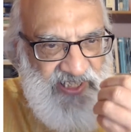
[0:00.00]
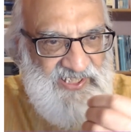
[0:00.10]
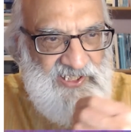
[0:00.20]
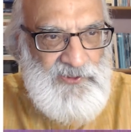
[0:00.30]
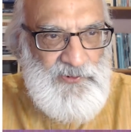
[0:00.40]

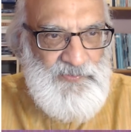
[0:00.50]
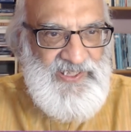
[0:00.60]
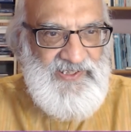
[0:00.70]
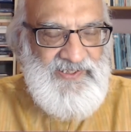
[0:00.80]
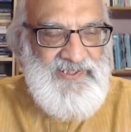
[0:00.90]
detail to
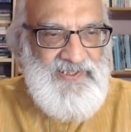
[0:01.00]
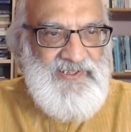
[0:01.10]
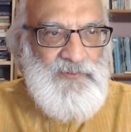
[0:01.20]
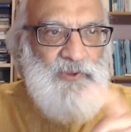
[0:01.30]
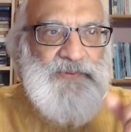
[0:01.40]
me,
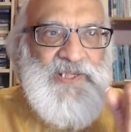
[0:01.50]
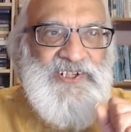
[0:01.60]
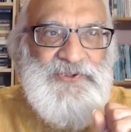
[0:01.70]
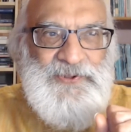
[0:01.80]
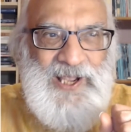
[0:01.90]
what
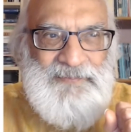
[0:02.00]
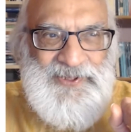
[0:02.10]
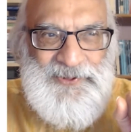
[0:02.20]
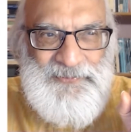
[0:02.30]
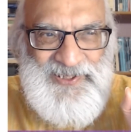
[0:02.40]
begins to
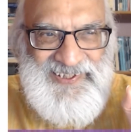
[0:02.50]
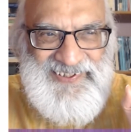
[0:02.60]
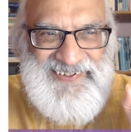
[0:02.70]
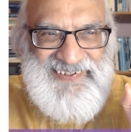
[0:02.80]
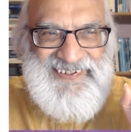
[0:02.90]
happen to me?
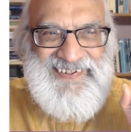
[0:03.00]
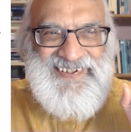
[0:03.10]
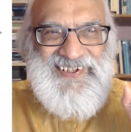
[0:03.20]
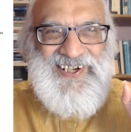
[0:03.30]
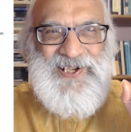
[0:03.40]

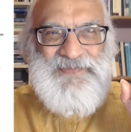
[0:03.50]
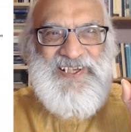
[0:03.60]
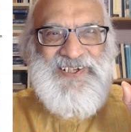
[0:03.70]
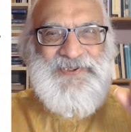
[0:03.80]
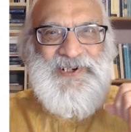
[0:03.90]
I
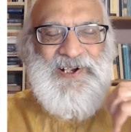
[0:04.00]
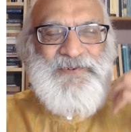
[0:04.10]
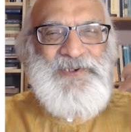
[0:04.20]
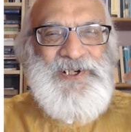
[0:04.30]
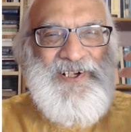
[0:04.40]
begin to
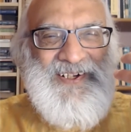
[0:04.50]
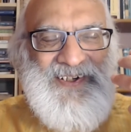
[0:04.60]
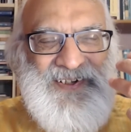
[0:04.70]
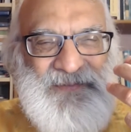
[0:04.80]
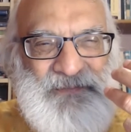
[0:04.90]
have
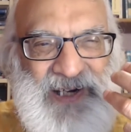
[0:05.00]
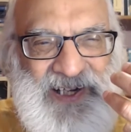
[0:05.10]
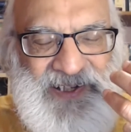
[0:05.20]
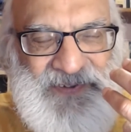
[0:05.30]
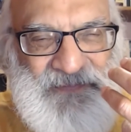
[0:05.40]

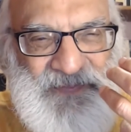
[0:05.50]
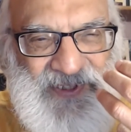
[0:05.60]
my,